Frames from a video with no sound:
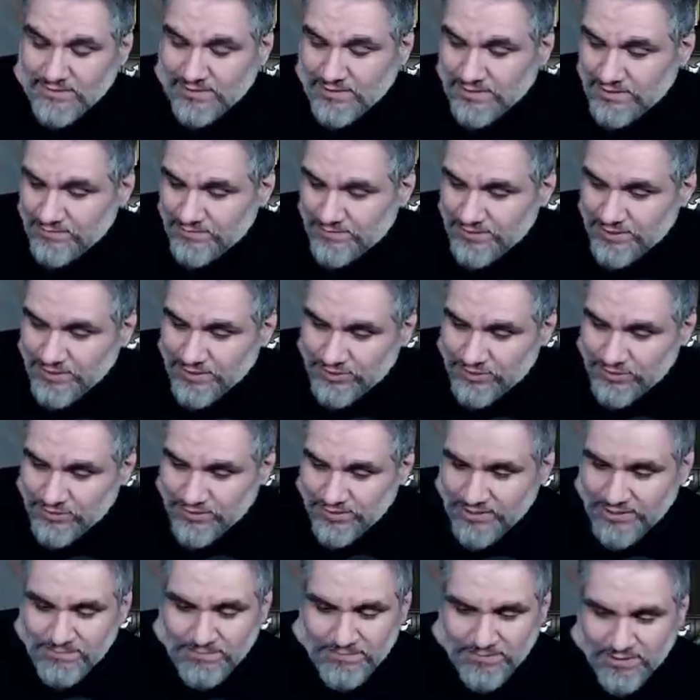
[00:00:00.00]
Live in Land the
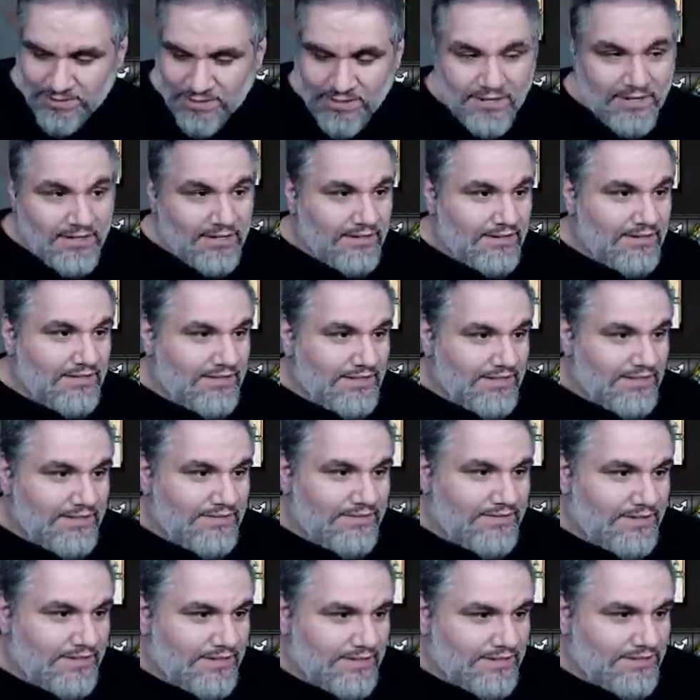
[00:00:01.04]
dream. deluge for
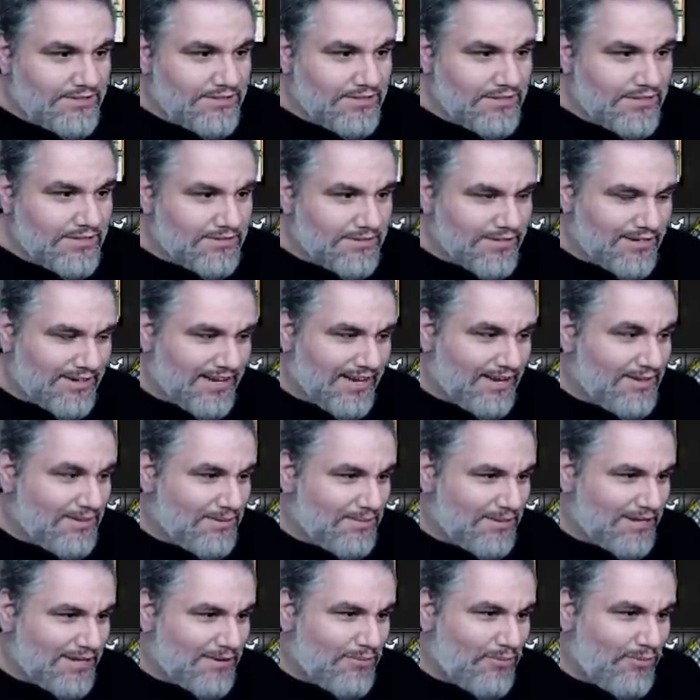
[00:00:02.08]
two. the dream. Okay, then
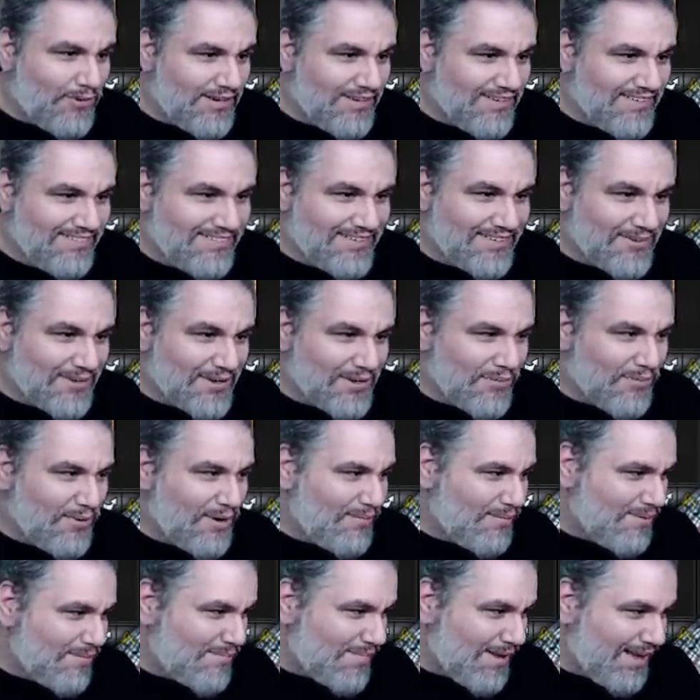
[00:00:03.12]
we'll get one. They'll get a
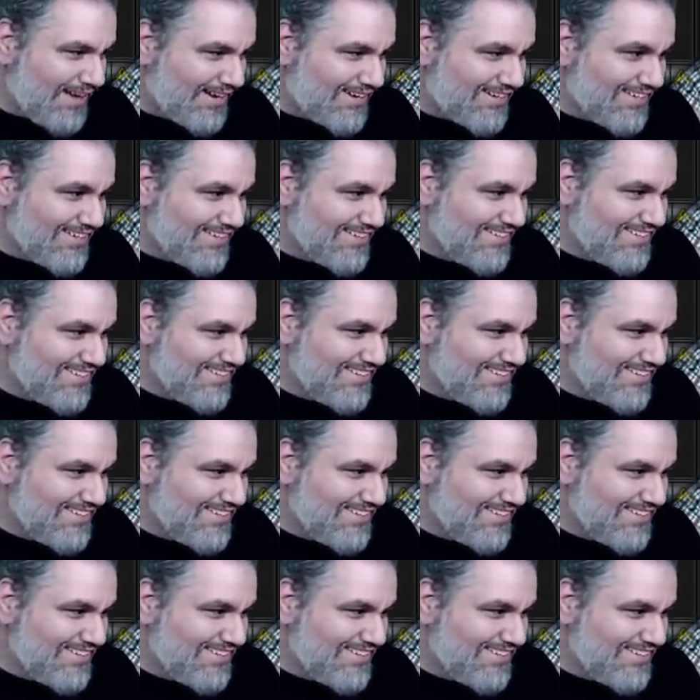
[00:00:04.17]
one-one back.